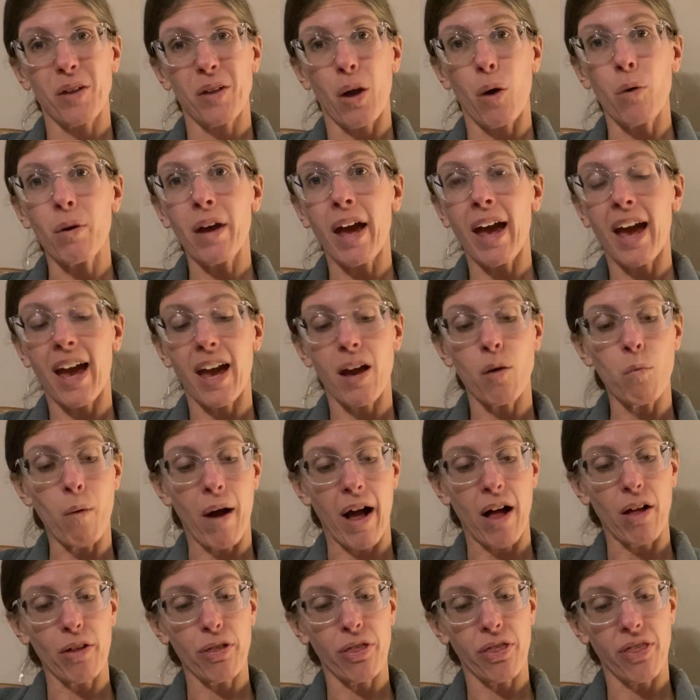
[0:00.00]
Okay,
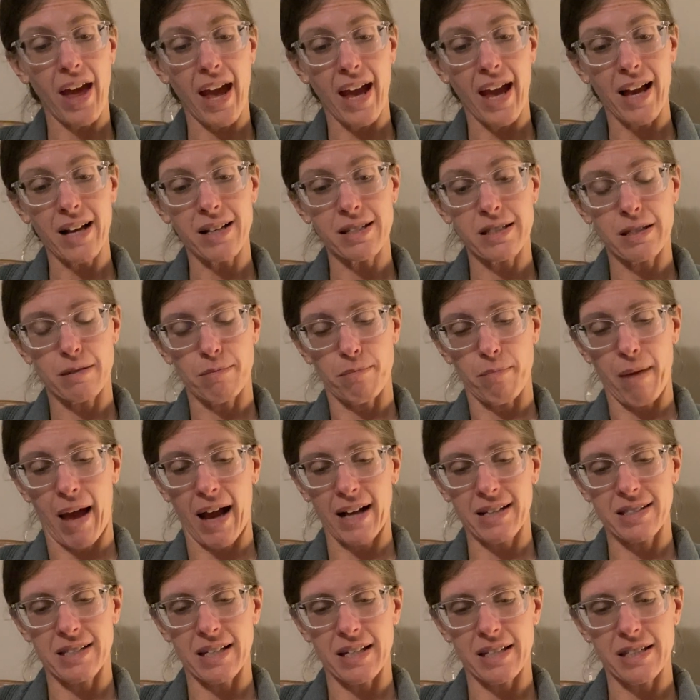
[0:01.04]
well, thanks.
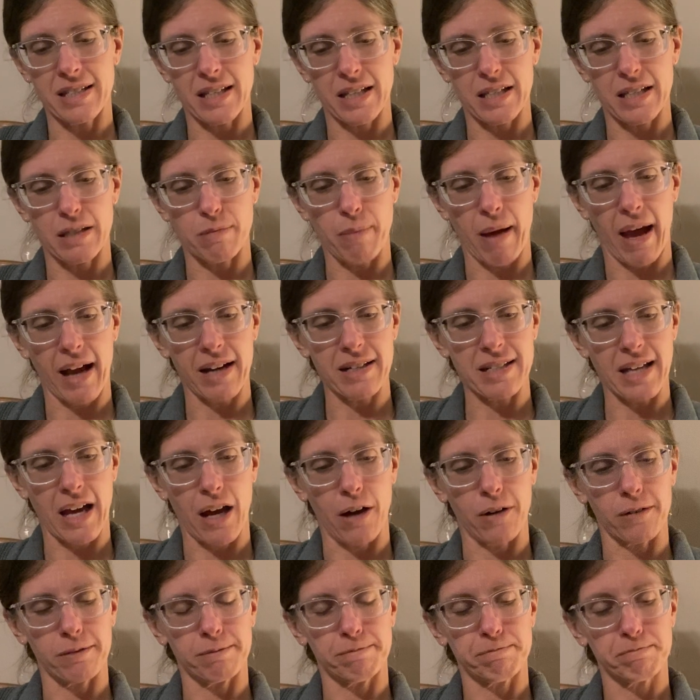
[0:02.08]
Maxine sits back
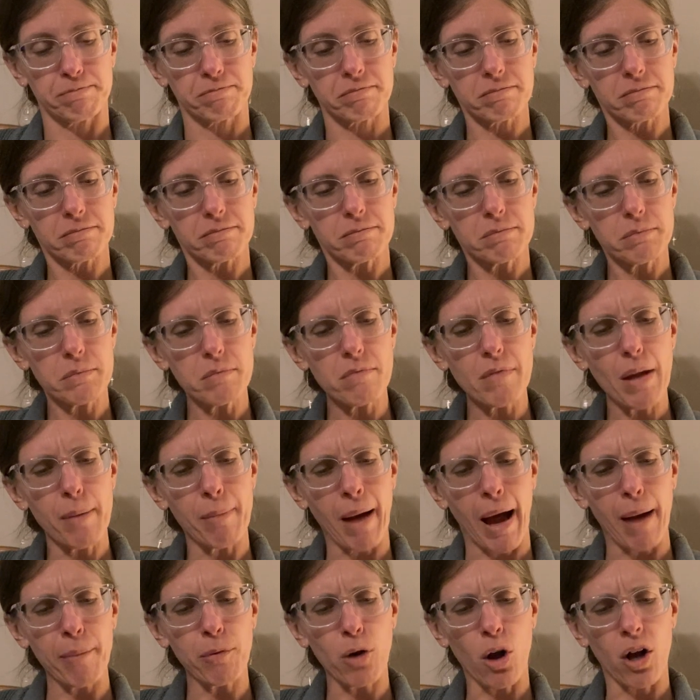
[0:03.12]
down.
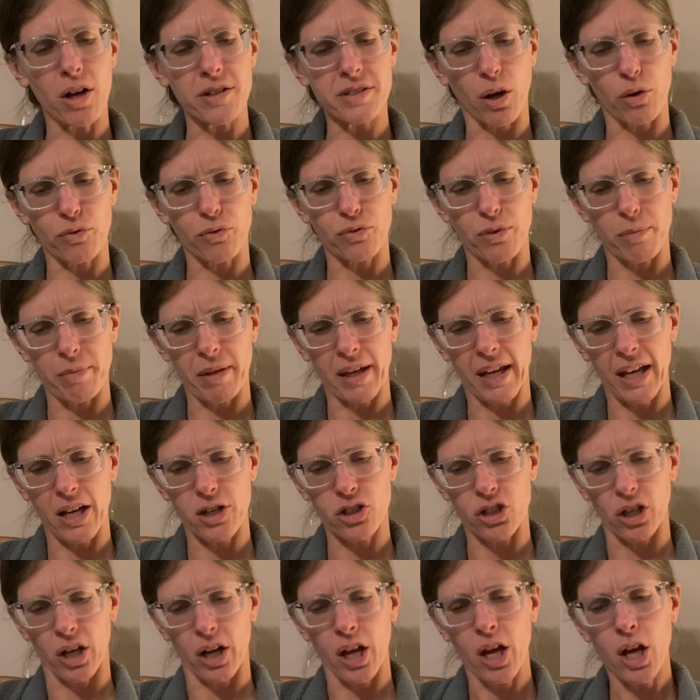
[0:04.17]
Mom calls out from the
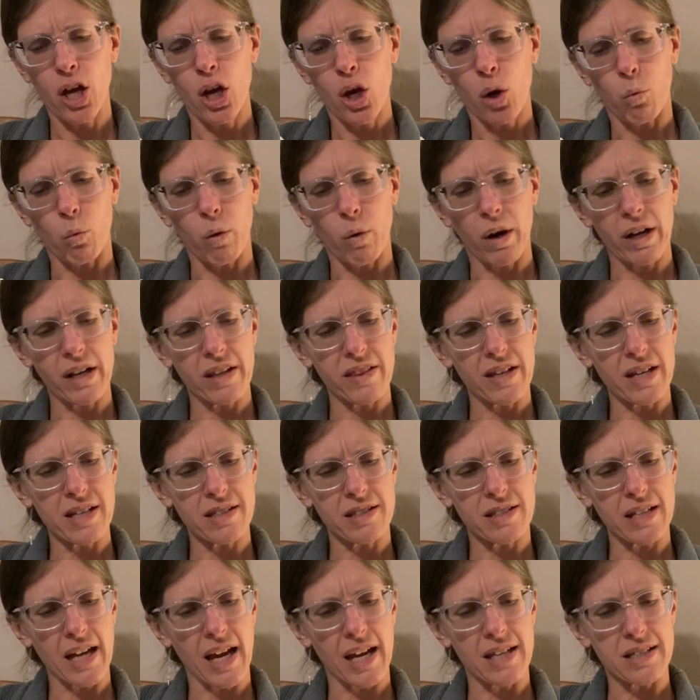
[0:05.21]
kitchen. One of these
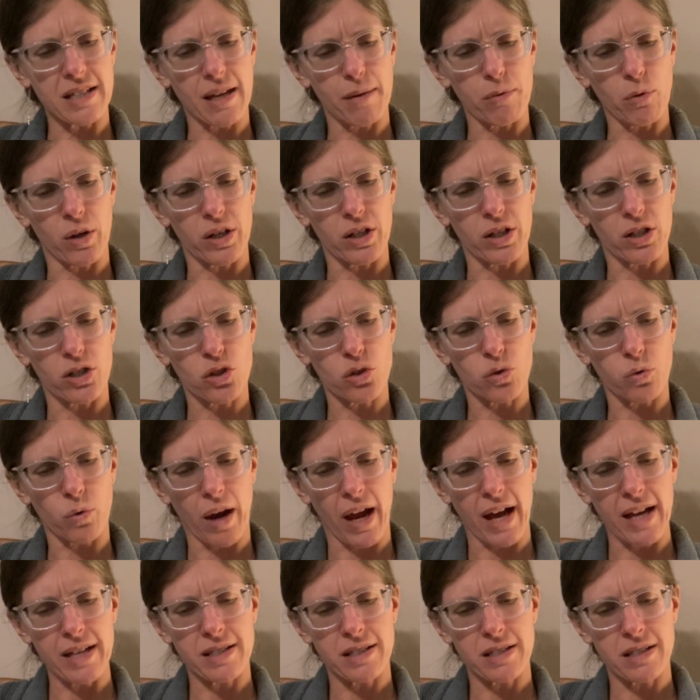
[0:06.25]
days I'm going to
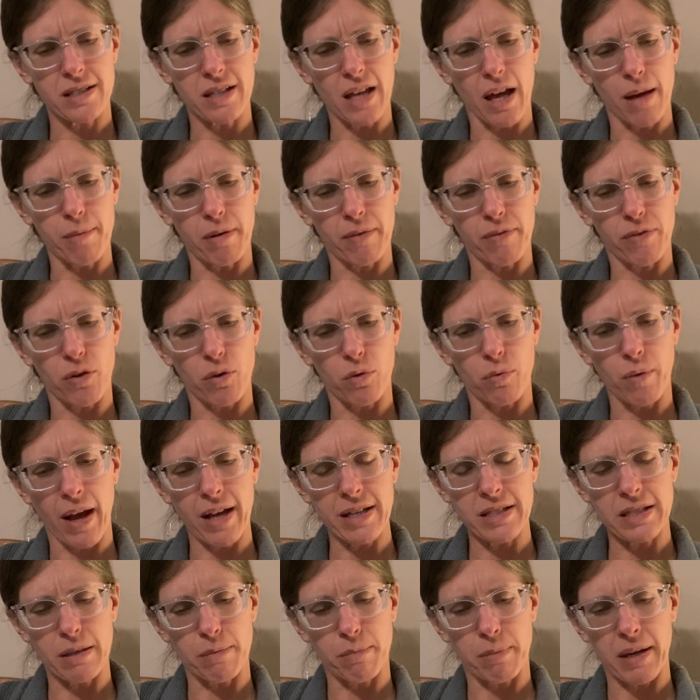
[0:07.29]
try some of the
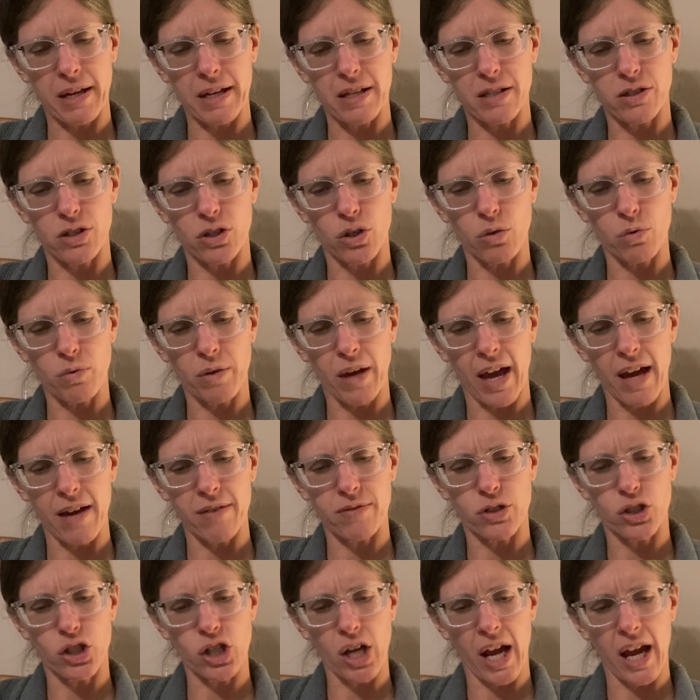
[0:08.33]
recipes you
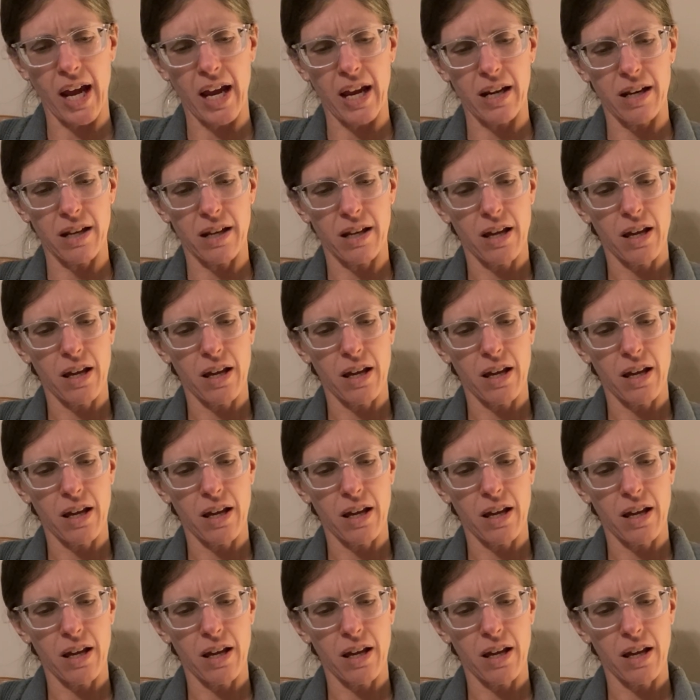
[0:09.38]
gave Jade.